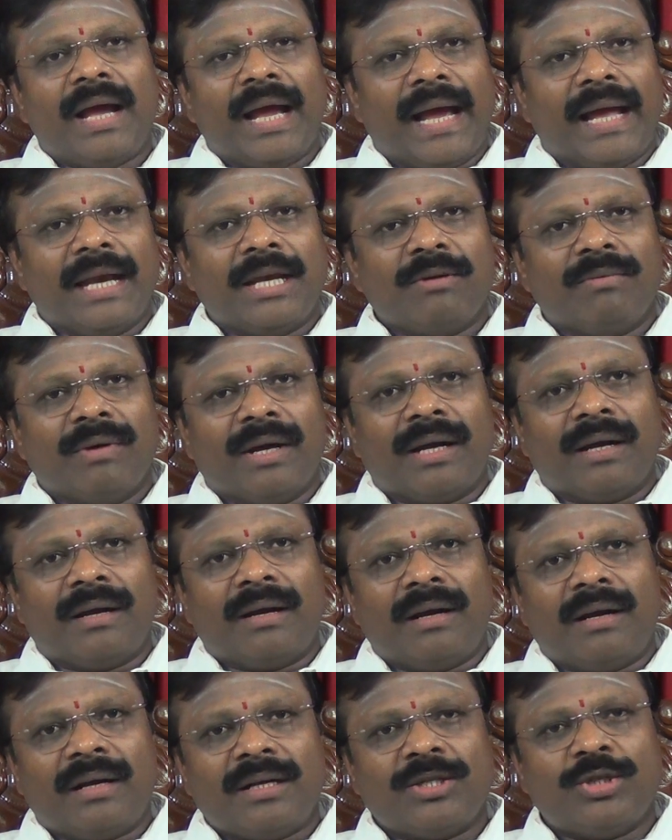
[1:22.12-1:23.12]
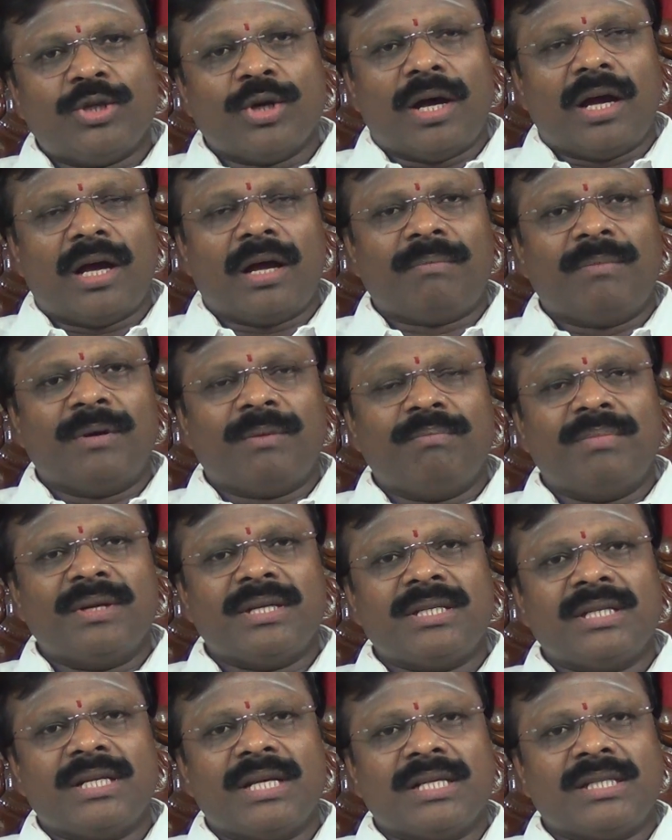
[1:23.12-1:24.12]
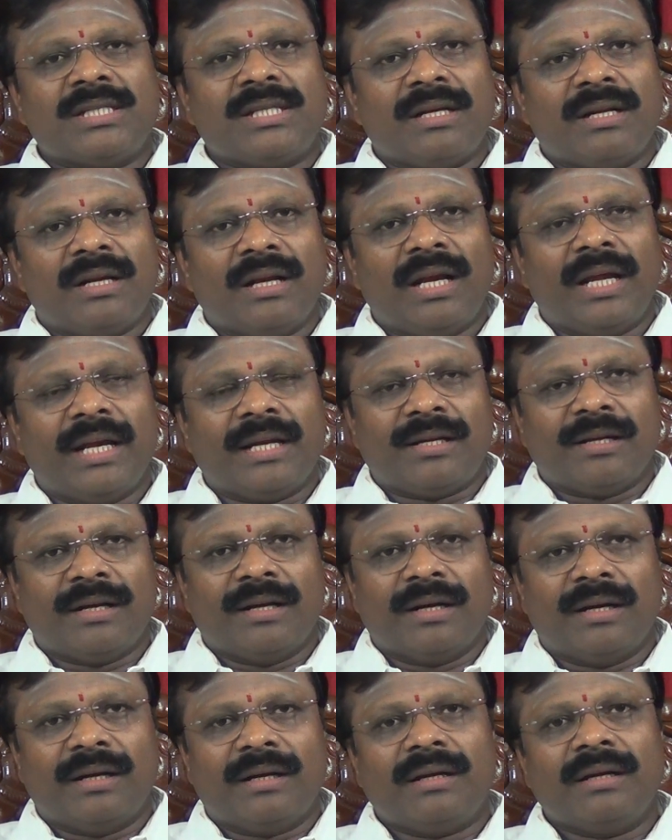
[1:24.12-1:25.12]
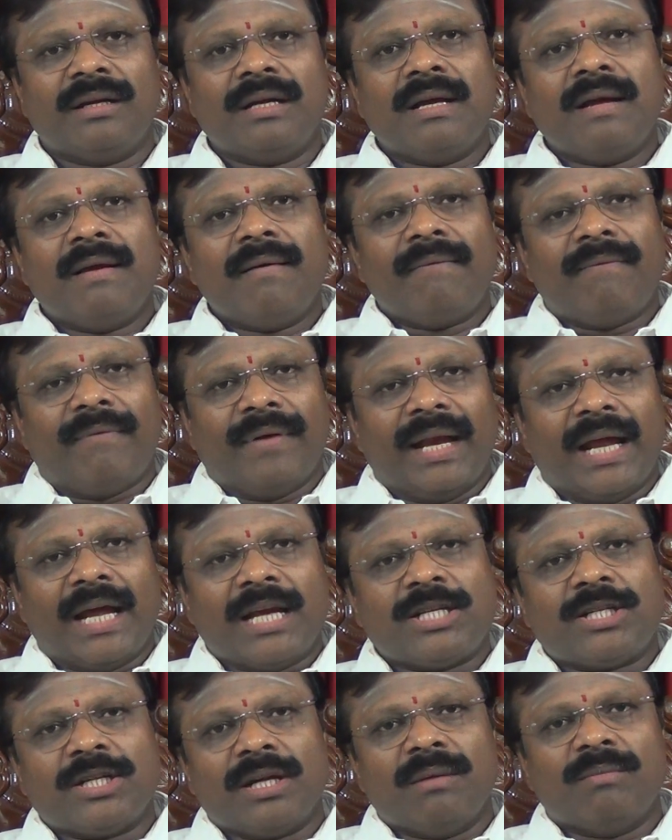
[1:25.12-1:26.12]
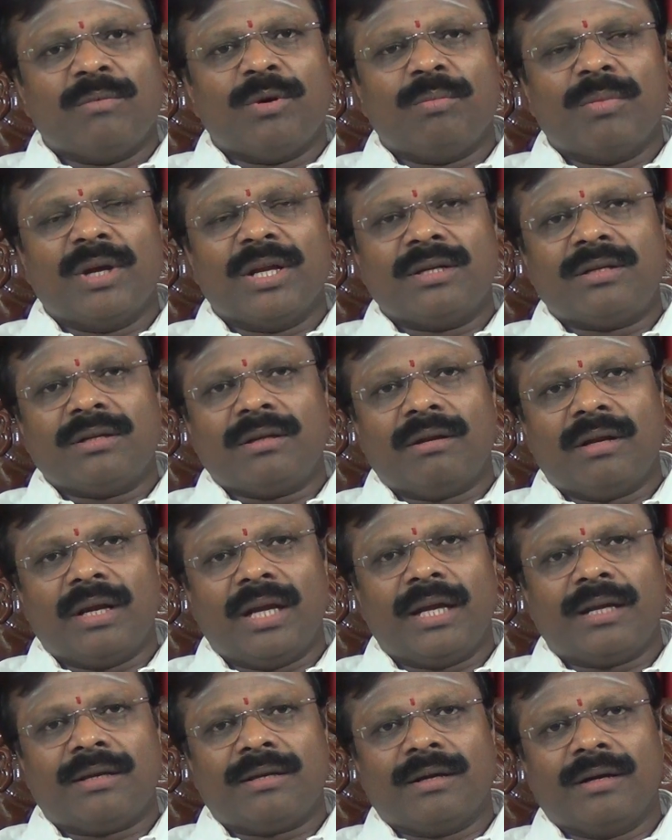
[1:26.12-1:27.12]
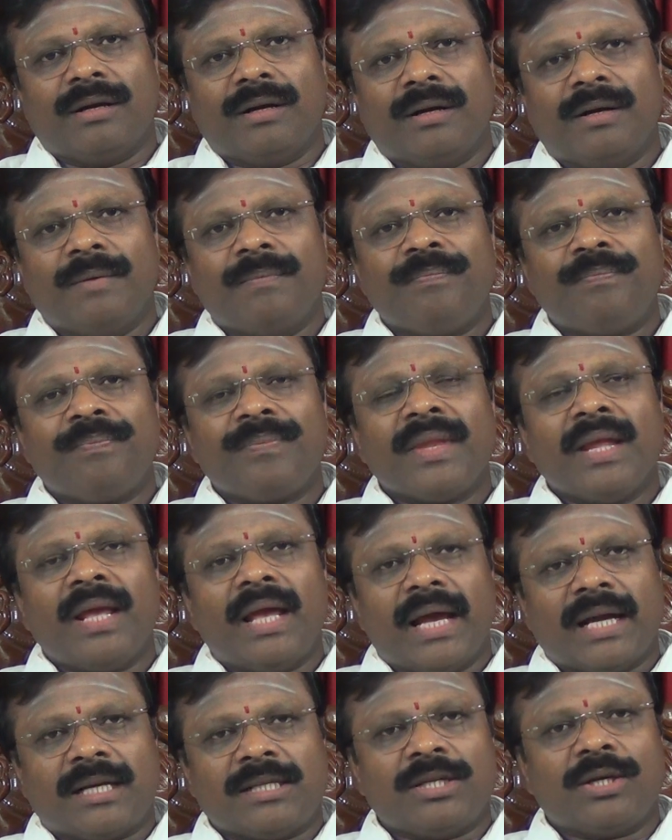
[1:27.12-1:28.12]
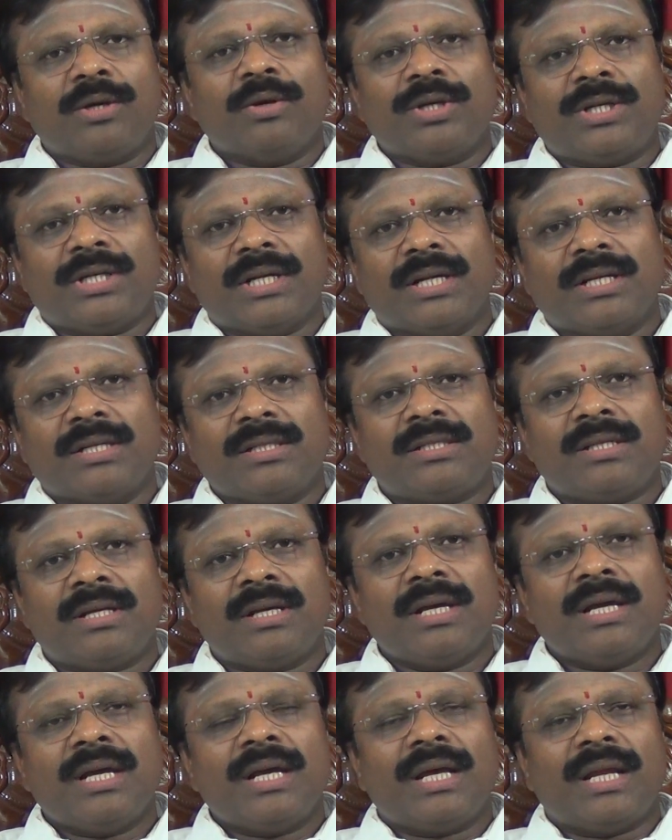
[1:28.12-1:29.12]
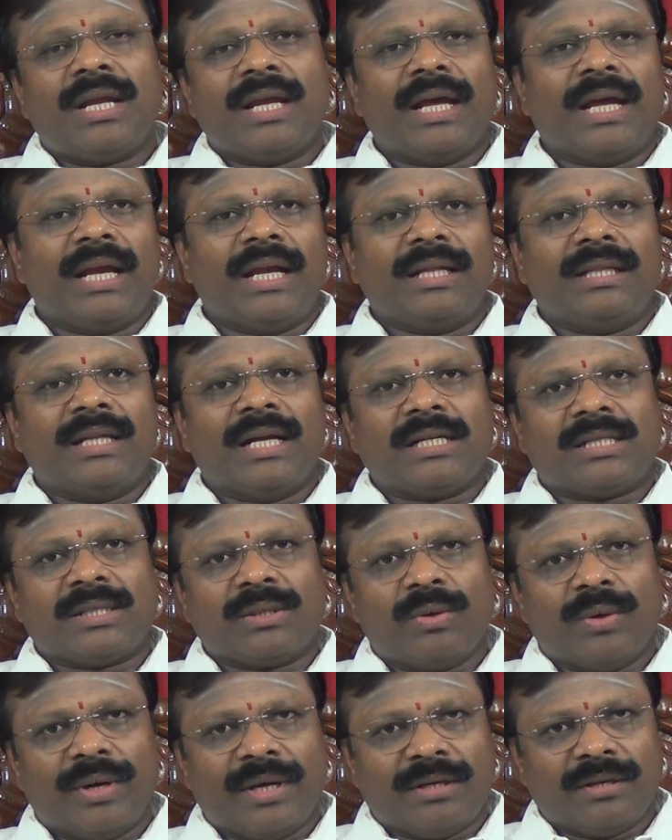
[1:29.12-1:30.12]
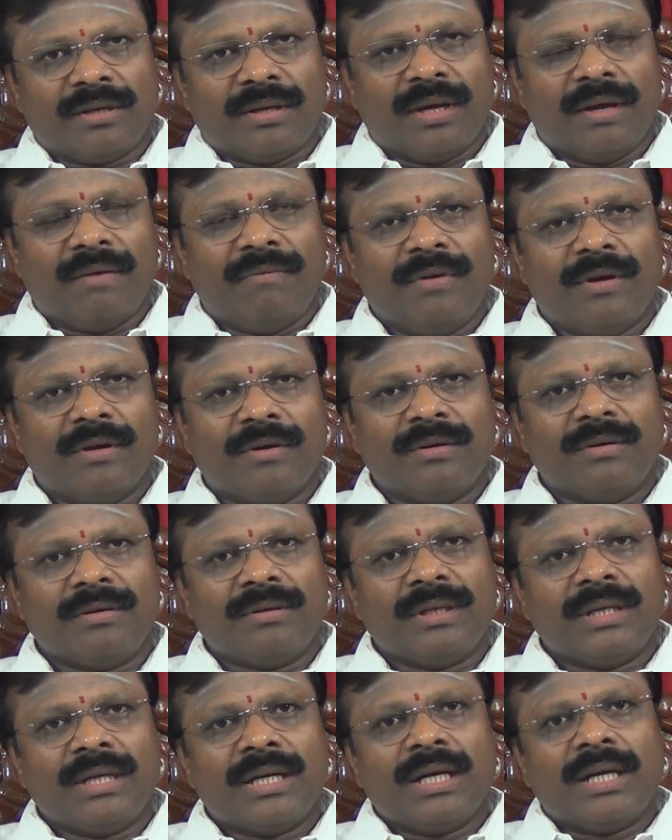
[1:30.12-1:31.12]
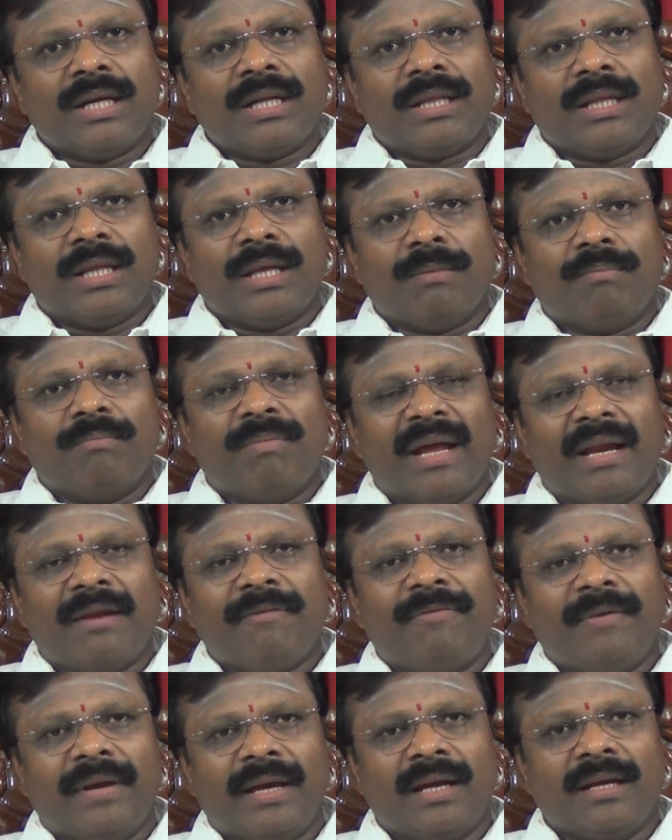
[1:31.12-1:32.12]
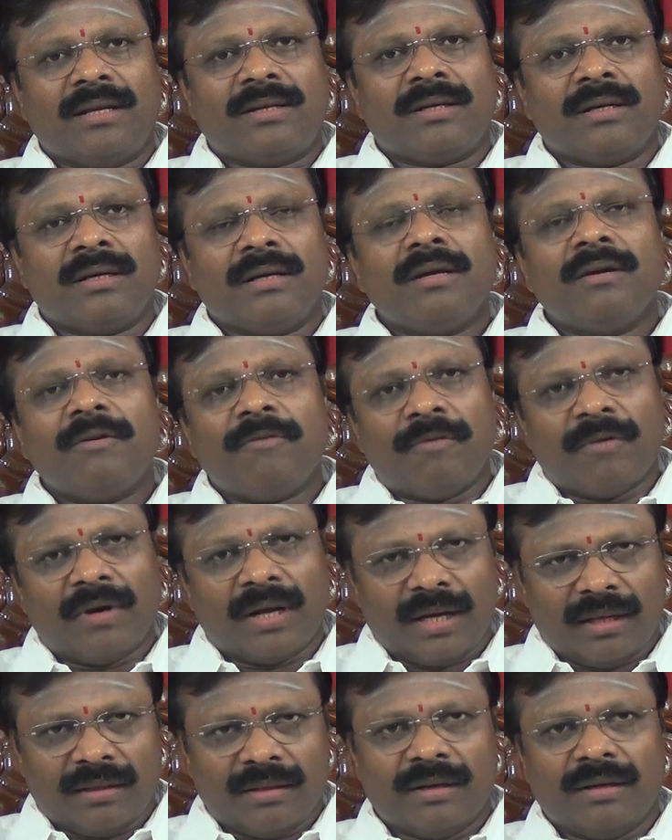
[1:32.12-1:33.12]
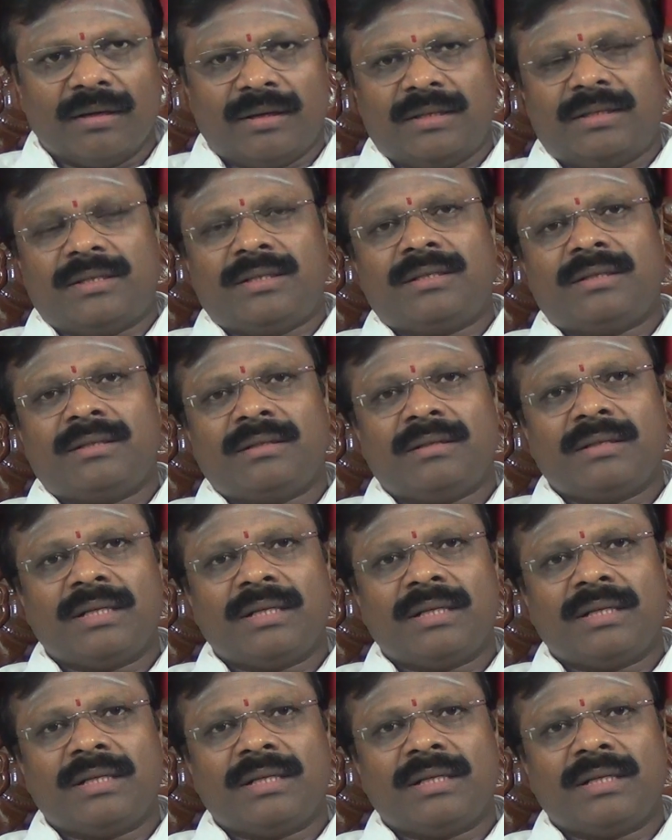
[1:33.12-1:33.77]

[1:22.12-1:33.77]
And your job, business related, financial movement related, executions, really that's going to give you the benefit for others.